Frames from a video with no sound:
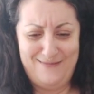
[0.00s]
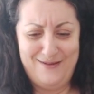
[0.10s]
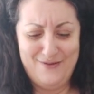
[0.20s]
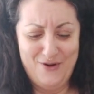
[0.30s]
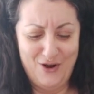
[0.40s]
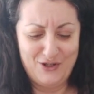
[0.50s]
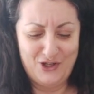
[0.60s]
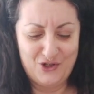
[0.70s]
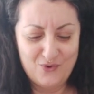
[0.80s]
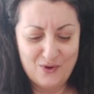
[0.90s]
not
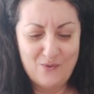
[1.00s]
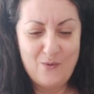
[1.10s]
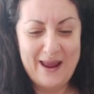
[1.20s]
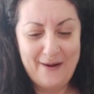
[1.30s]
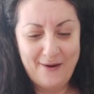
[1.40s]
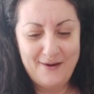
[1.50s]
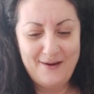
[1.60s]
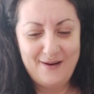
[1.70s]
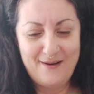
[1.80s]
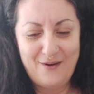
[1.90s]
sure
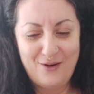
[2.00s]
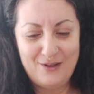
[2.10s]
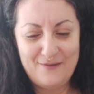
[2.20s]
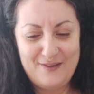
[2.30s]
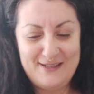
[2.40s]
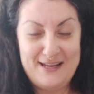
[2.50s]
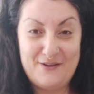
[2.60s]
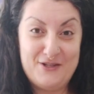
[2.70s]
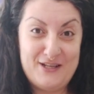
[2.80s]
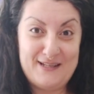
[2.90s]
where all of this
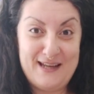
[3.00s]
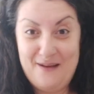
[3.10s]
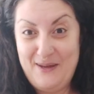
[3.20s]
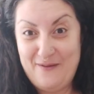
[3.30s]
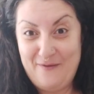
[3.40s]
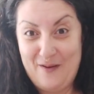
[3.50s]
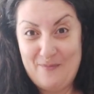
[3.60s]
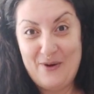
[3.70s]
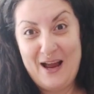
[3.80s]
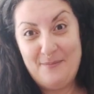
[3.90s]
energy is coming from.
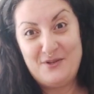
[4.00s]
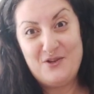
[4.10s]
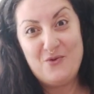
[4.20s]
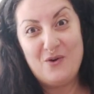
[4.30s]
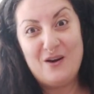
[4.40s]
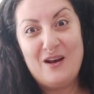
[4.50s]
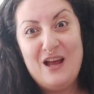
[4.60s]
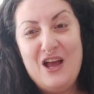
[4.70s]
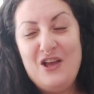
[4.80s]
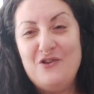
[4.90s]
Perhaps you're
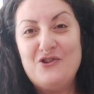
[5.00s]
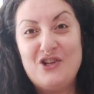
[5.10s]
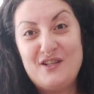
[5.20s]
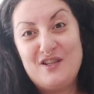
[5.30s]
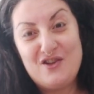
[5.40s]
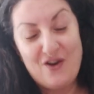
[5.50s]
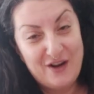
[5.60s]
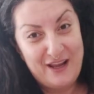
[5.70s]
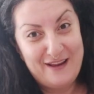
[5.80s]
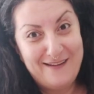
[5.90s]
just
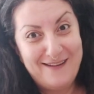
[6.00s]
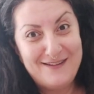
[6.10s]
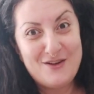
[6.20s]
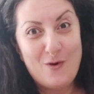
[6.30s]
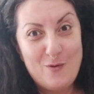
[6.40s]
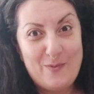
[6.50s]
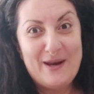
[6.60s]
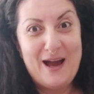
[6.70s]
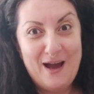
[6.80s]
starting to open